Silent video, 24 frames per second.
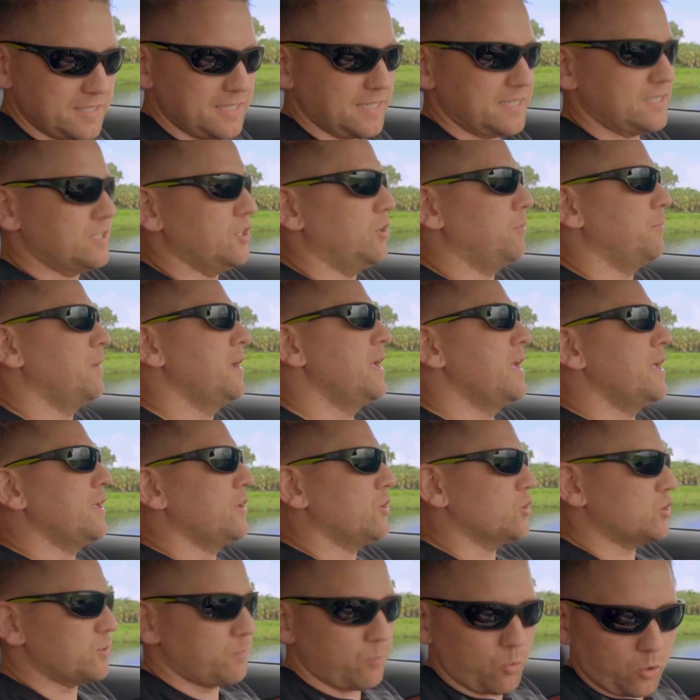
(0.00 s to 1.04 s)
system,
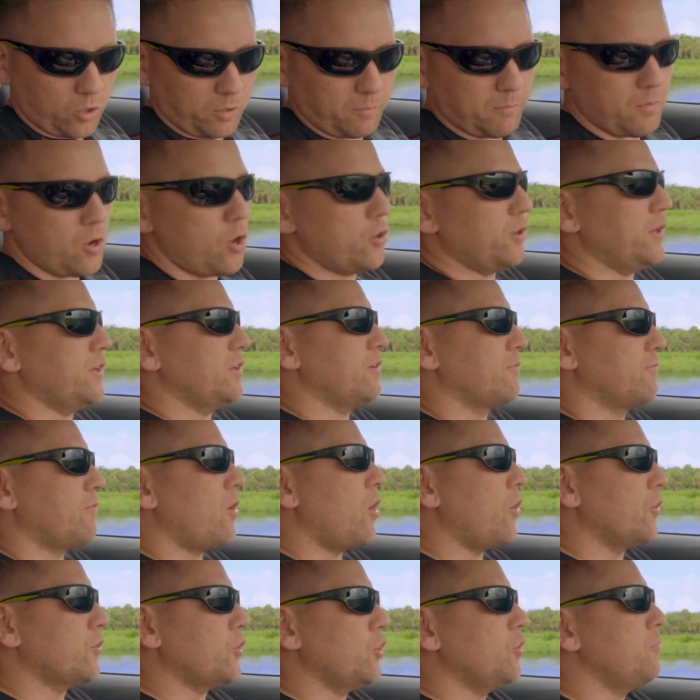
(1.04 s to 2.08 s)
your sport mode, and your
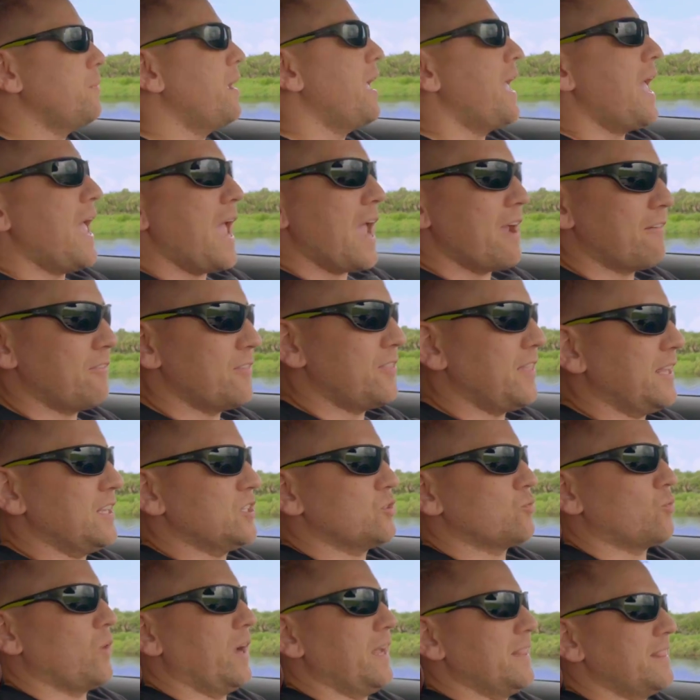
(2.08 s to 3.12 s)
volume.
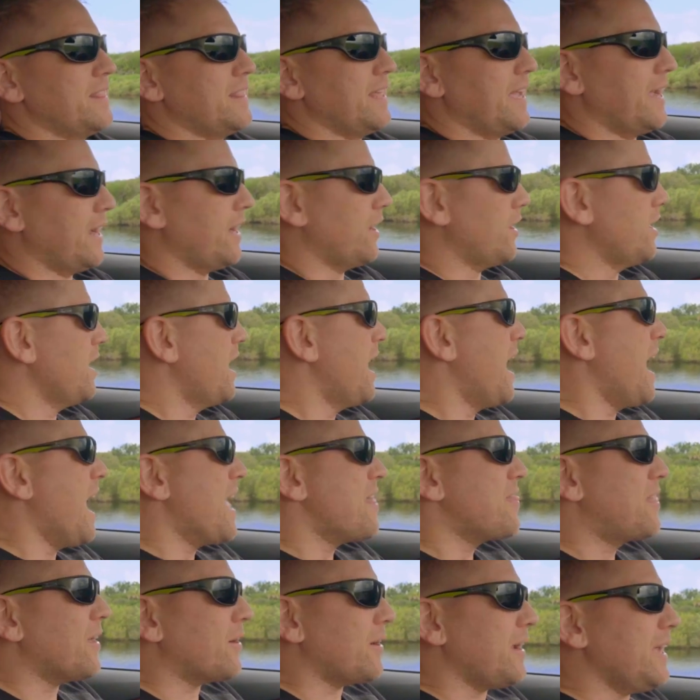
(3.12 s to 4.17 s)
Everything's right there.
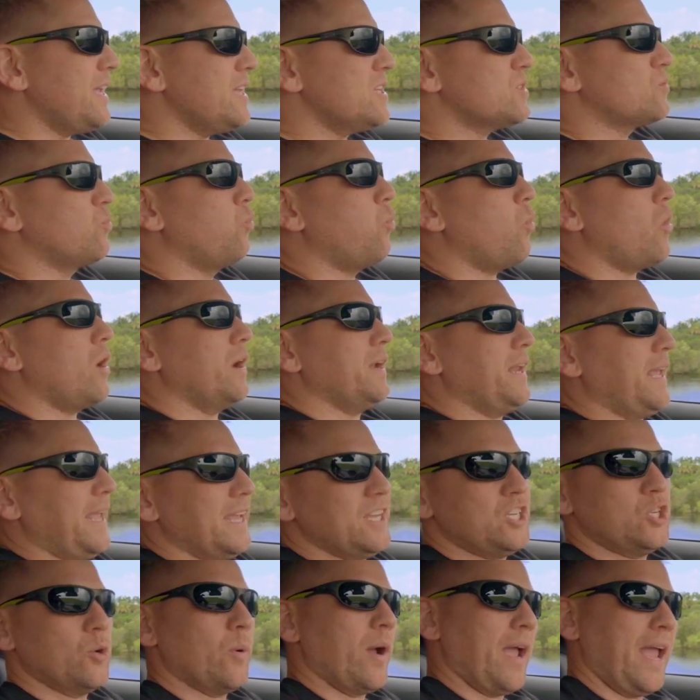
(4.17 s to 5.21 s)
There is one
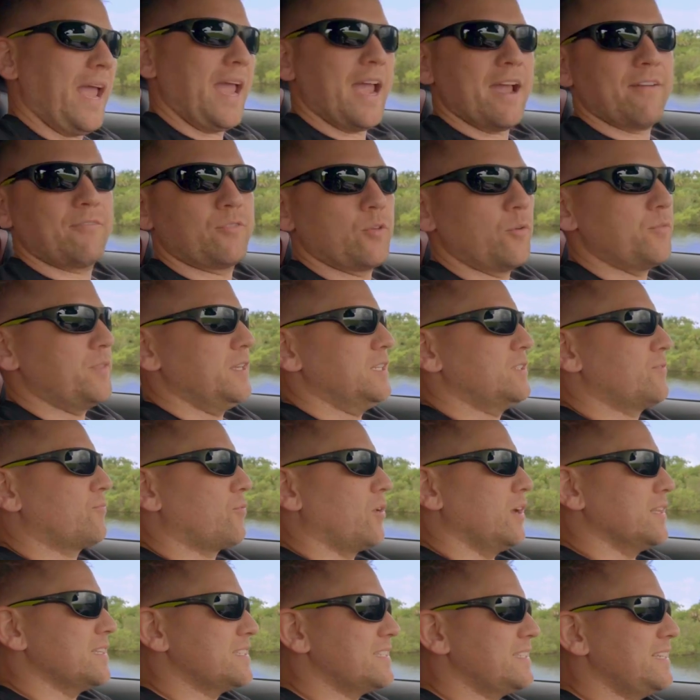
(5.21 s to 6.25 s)
issue I have though with this
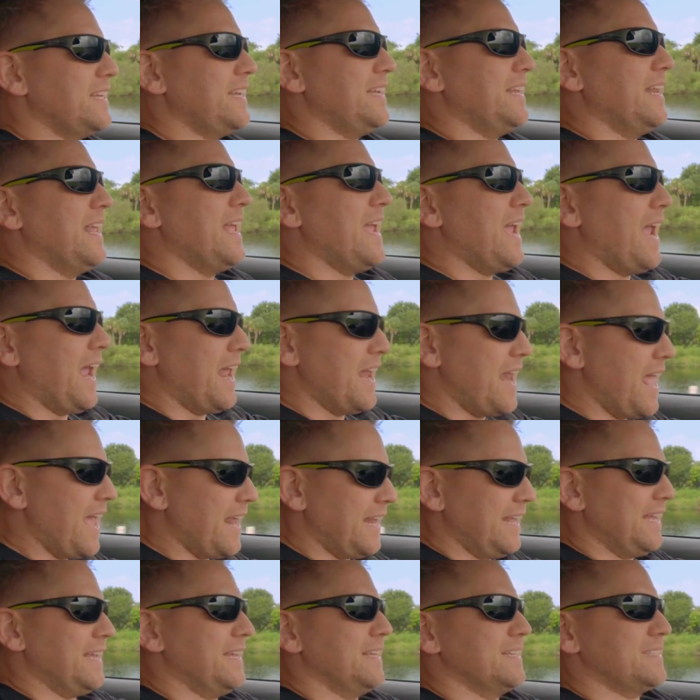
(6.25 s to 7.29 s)
front seat, and
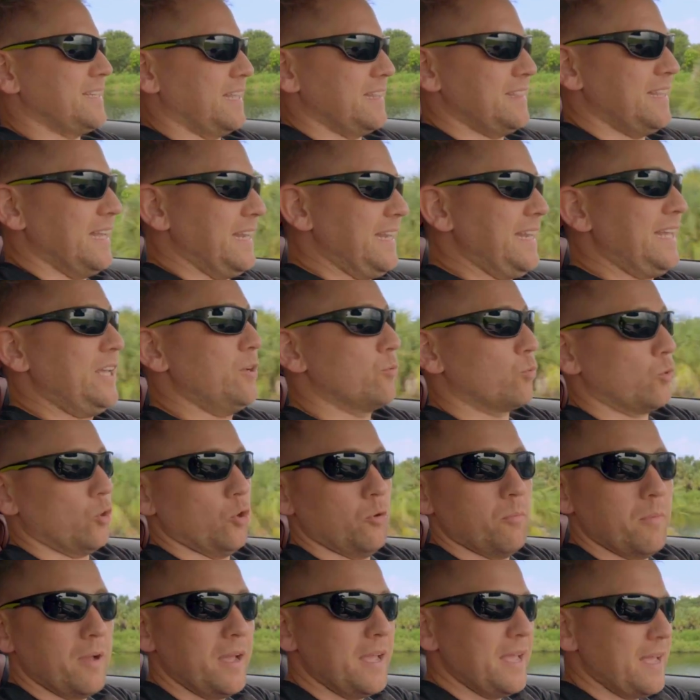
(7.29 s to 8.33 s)
that is the knee room.